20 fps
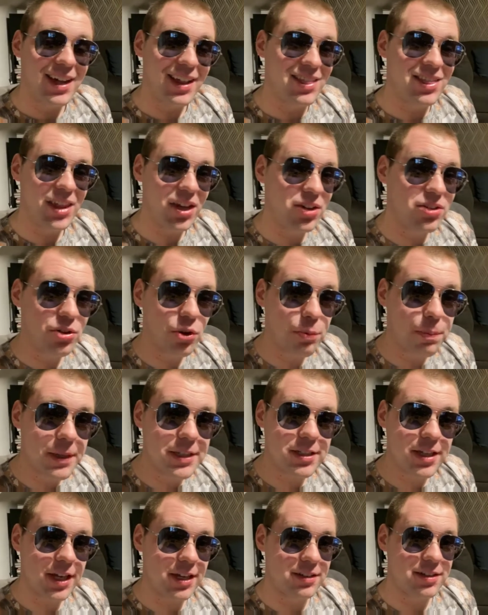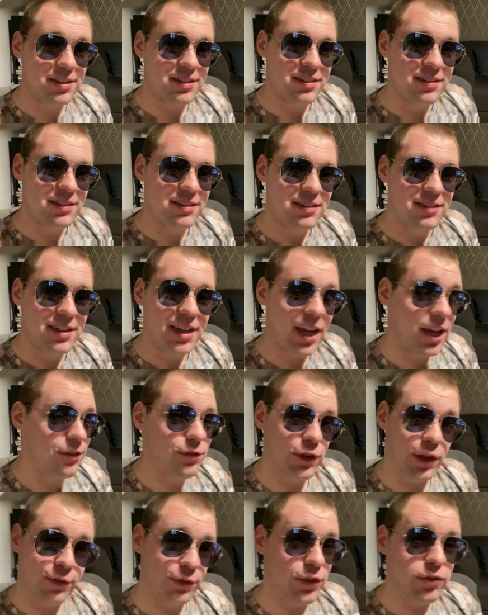They would all be dead. If
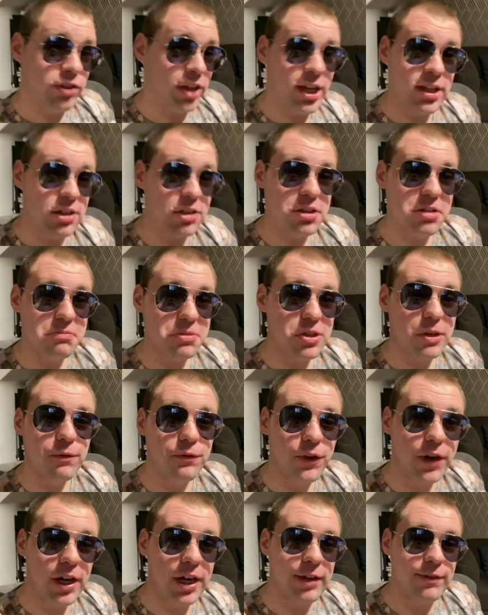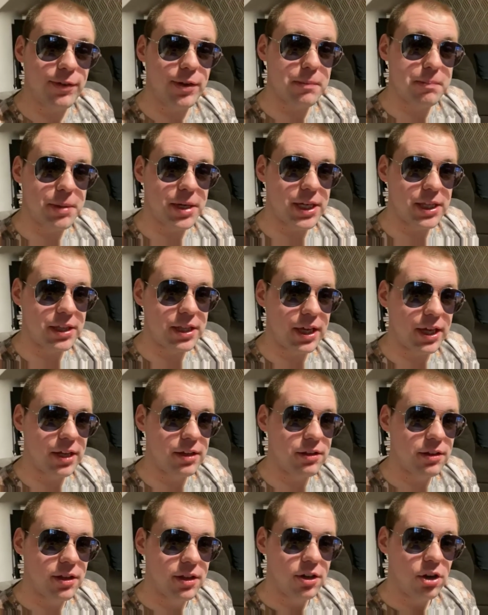there's any of them surviving by
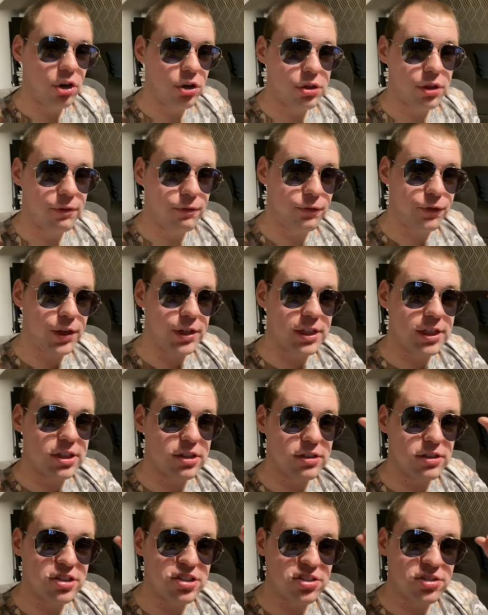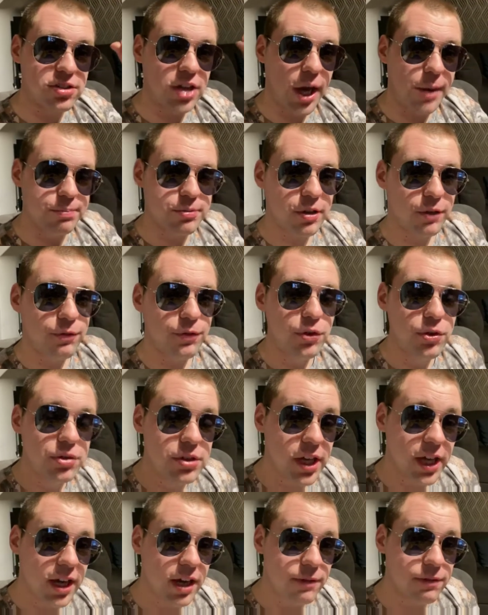then on the fucking scraps of food
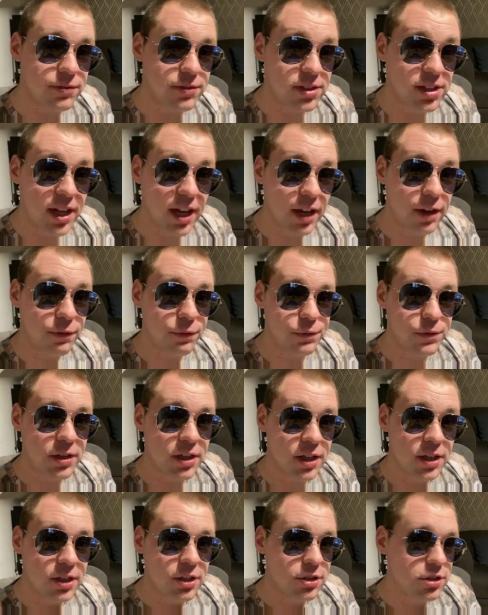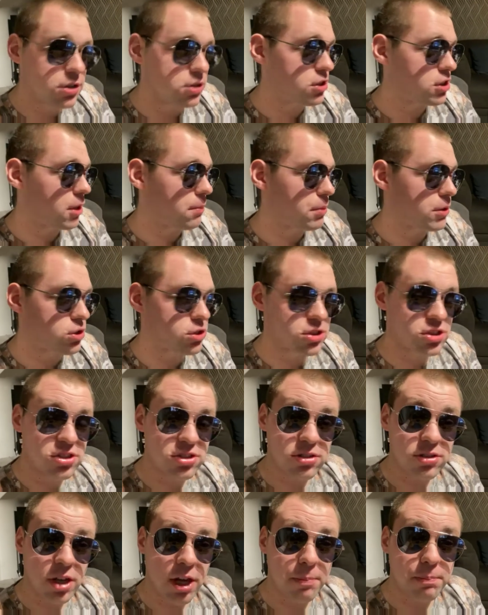they have left, you're going to see a bunch of
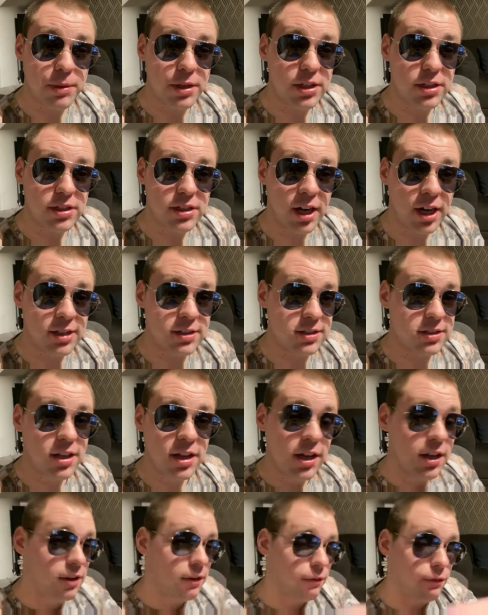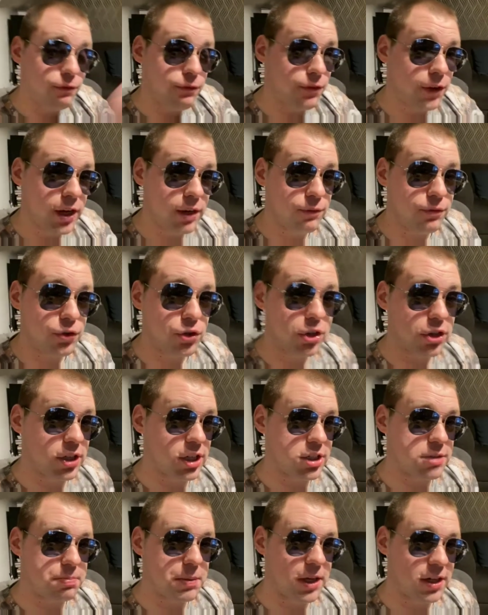scrapping lads fighting for the
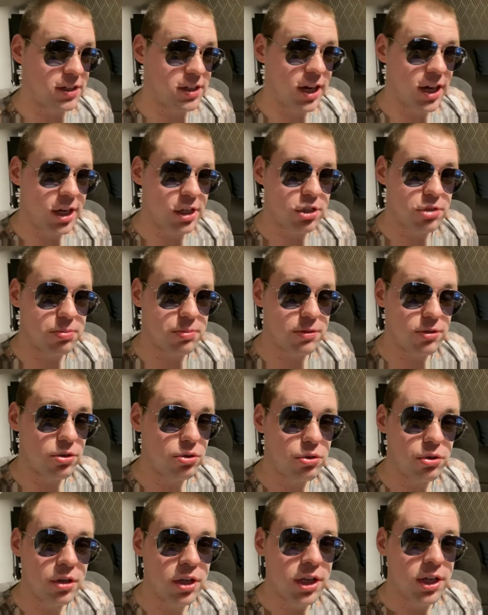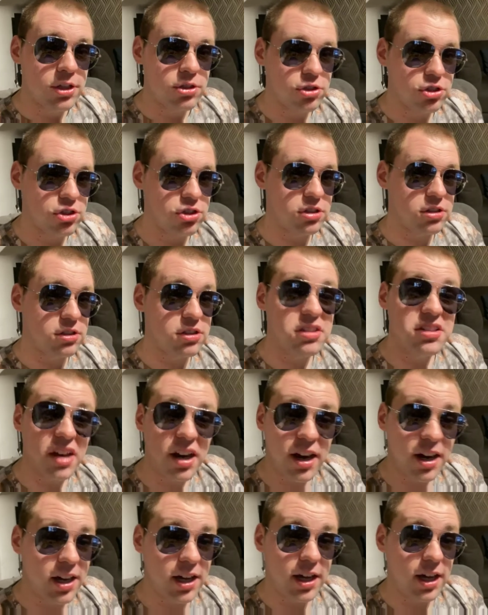last bit of cash or just
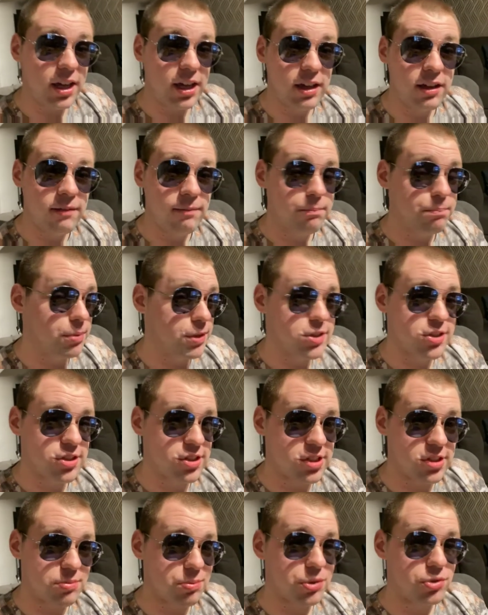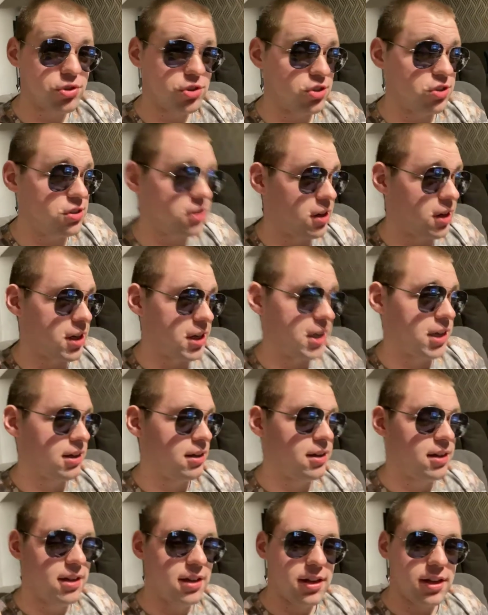die. Businesses will just die.
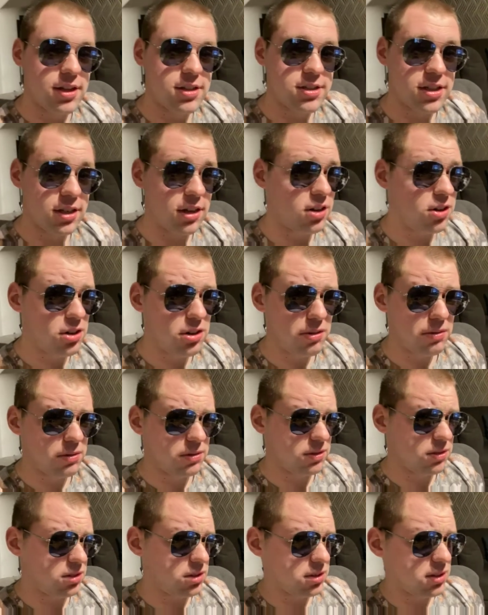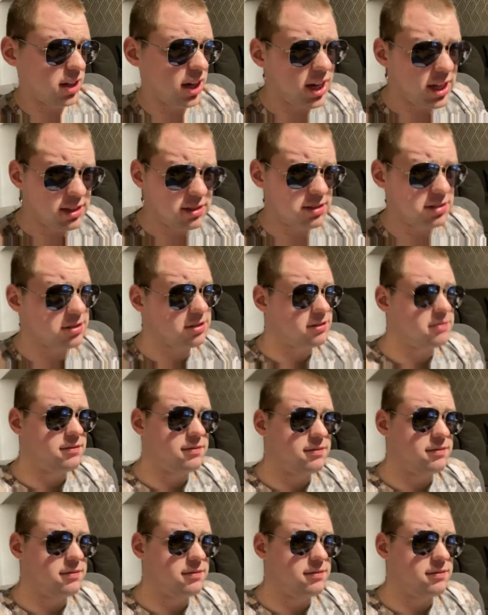It's like, oh, great.